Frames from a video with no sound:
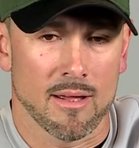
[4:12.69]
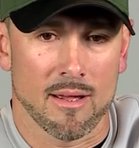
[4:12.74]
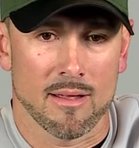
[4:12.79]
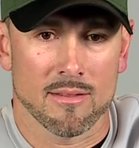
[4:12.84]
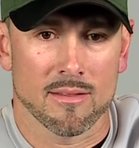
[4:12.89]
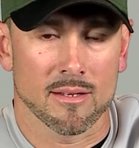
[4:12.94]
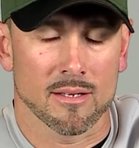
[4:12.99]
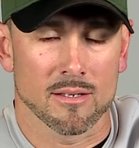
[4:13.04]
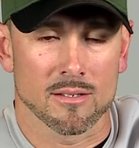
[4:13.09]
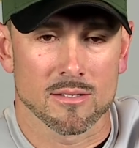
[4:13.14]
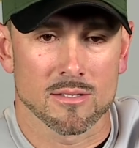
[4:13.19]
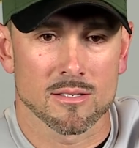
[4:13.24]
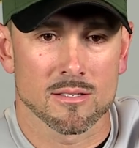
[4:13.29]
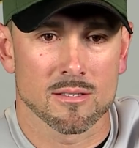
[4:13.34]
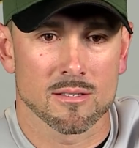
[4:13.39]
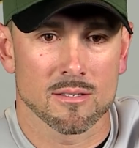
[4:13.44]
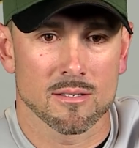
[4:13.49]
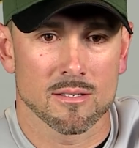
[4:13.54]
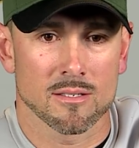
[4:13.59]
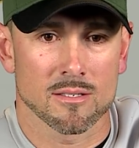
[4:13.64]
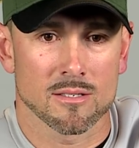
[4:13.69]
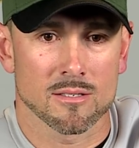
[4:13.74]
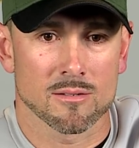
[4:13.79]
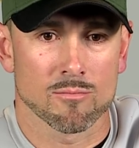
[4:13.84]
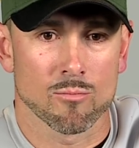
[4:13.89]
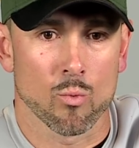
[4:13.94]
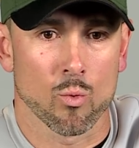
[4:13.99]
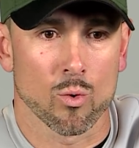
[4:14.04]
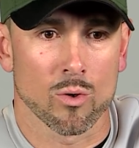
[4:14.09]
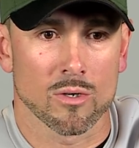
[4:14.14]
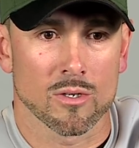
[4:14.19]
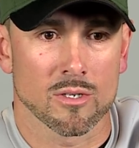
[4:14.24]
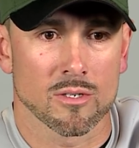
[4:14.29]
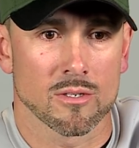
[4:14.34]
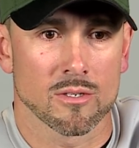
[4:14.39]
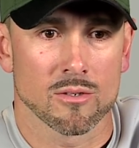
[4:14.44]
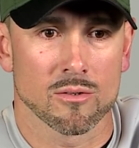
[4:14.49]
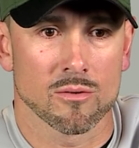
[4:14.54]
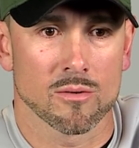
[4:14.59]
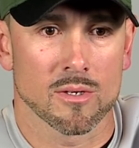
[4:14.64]
think it's more to
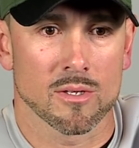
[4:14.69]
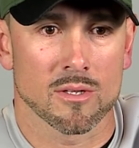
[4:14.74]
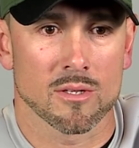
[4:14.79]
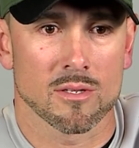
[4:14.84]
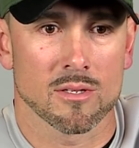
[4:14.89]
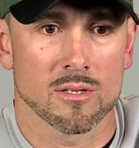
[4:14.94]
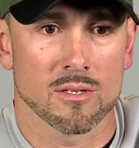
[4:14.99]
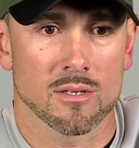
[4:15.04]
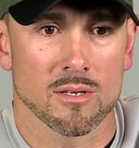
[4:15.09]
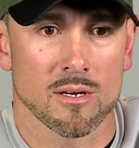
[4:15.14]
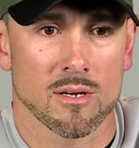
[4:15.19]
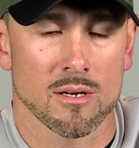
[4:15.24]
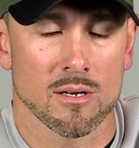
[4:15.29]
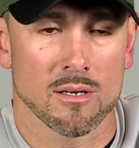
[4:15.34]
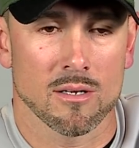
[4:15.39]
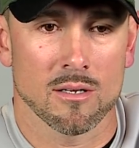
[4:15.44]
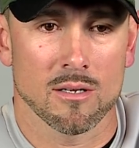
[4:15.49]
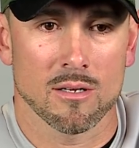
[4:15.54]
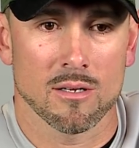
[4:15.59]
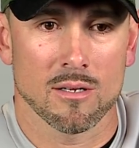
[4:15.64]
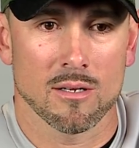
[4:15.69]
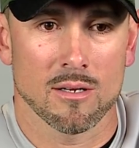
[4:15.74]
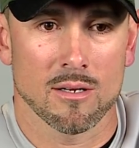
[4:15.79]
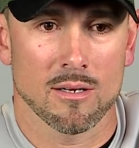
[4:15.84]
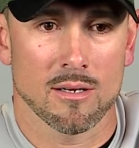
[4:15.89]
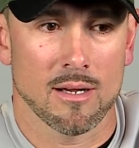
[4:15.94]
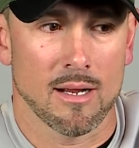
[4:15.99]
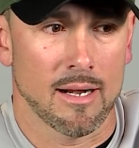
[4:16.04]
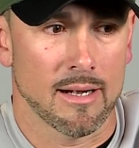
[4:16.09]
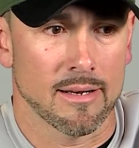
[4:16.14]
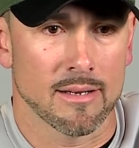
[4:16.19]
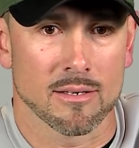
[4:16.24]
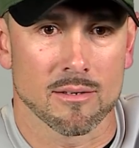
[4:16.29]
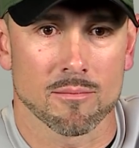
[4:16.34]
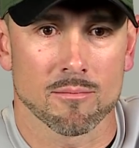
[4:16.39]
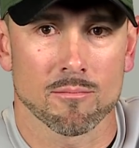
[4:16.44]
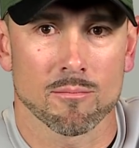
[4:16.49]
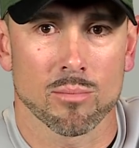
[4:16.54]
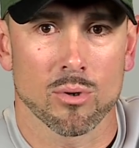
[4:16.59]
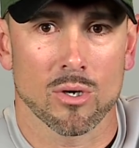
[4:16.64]
do with I didn't
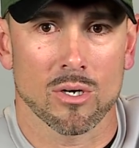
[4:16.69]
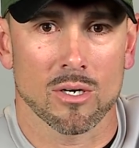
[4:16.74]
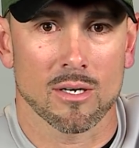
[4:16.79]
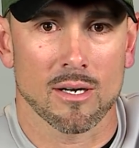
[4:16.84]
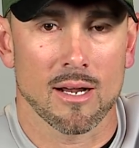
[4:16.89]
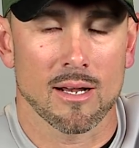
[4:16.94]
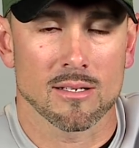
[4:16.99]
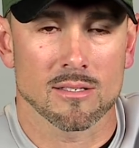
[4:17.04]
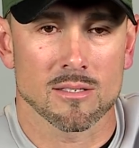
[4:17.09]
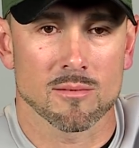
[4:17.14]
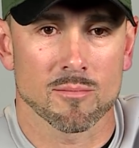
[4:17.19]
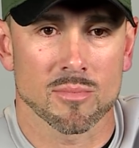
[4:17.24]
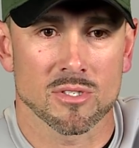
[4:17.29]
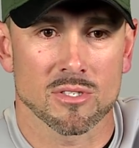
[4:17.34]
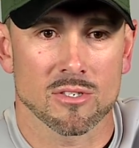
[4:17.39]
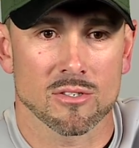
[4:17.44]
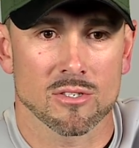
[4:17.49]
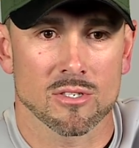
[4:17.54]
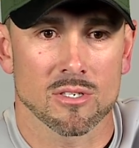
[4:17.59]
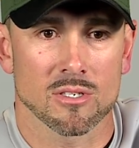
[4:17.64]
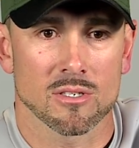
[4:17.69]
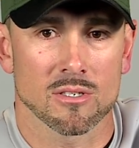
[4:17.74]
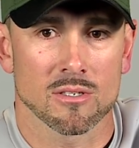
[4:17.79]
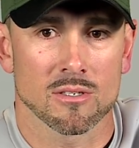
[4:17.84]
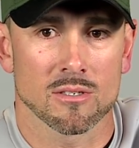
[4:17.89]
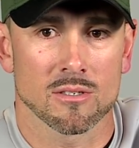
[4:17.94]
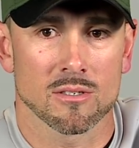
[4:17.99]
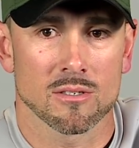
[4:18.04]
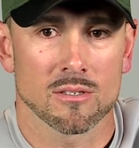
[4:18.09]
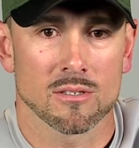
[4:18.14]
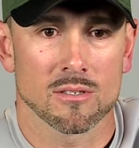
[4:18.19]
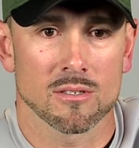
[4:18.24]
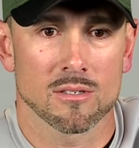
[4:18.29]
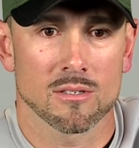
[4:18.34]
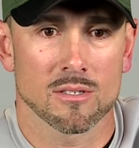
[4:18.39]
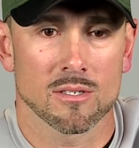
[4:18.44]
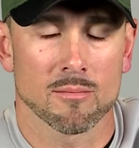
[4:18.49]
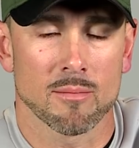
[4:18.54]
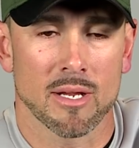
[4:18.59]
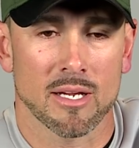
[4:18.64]
put our guys in position
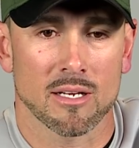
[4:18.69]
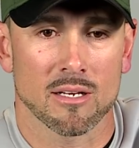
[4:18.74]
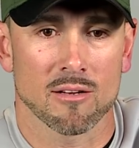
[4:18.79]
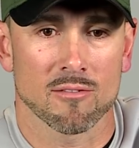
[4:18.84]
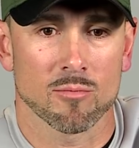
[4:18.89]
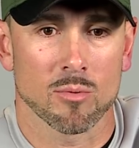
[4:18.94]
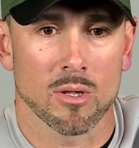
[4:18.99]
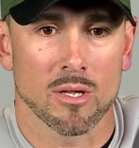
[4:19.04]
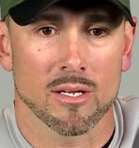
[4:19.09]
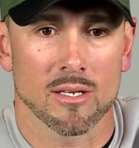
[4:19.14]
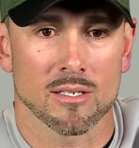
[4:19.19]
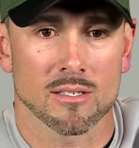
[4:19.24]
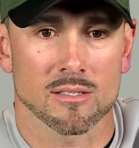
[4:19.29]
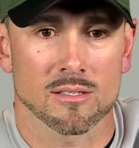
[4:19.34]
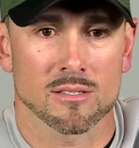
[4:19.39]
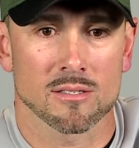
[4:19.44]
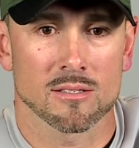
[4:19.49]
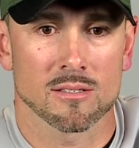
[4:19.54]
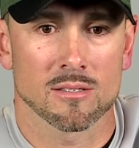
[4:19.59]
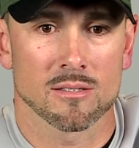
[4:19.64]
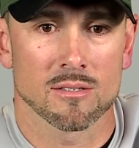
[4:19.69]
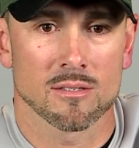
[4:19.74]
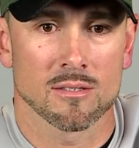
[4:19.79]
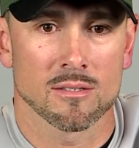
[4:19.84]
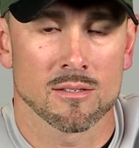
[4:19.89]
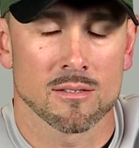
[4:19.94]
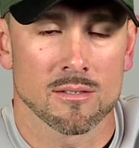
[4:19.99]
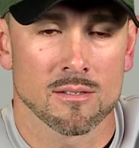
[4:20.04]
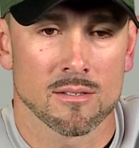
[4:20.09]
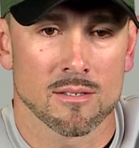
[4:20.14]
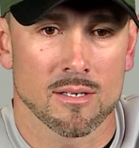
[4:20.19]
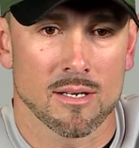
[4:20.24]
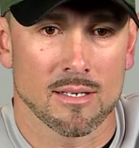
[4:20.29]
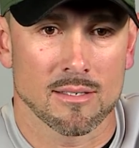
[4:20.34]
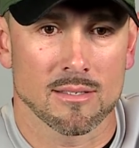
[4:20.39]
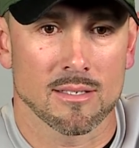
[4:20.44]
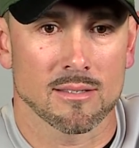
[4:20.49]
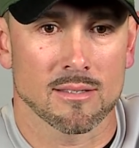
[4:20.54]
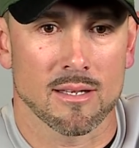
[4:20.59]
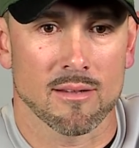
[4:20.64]
to make enough plays. And I
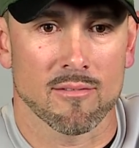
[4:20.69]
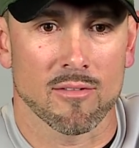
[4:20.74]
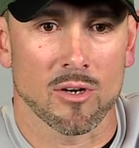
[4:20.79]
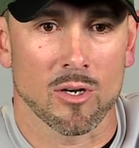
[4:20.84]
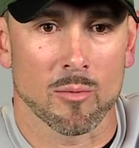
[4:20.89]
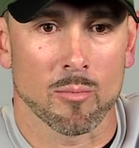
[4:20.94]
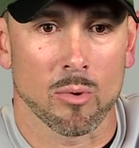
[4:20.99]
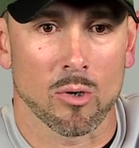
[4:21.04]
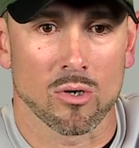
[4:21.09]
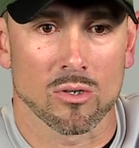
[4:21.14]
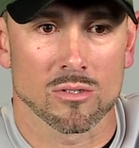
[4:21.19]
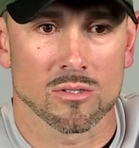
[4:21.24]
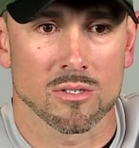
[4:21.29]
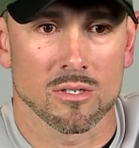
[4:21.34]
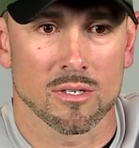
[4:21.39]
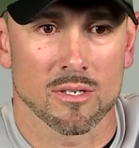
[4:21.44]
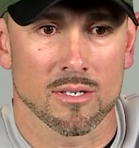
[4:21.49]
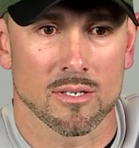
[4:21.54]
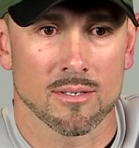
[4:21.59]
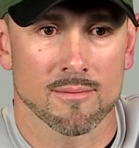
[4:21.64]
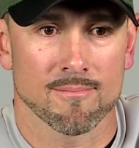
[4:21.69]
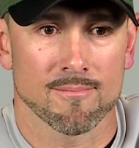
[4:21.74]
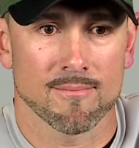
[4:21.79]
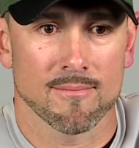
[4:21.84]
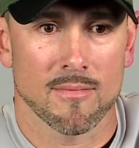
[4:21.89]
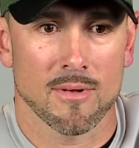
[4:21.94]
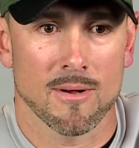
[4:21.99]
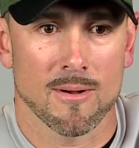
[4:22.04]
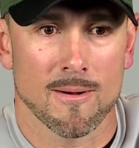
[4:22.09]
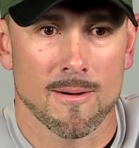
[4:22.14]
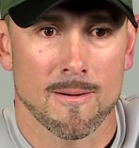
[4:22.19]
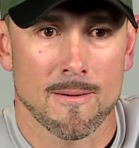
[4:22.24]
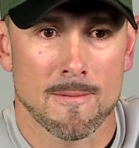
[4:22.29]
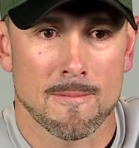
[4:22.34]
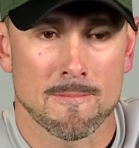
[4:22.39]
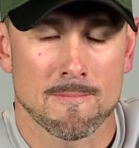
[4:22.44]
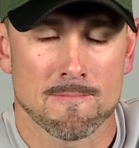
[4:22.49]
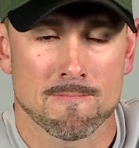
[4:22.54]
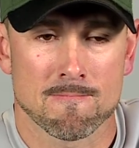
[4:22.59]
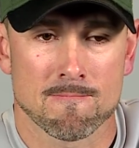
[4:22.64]
take that very personally.
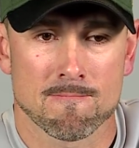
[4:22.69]
I'm